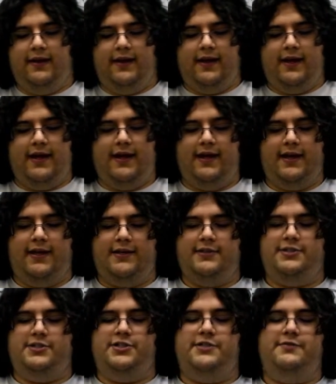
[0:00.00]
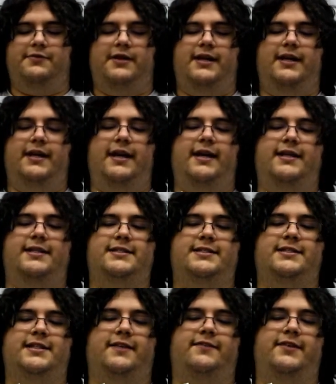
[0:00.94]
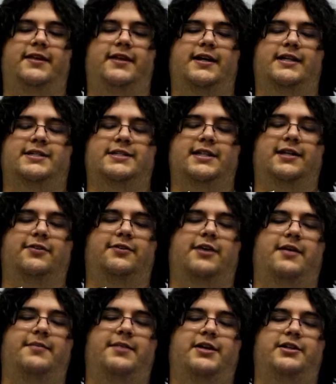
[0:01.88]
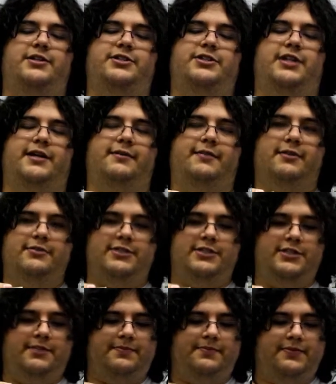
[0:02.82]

a GY87 accelerometer gyro chip,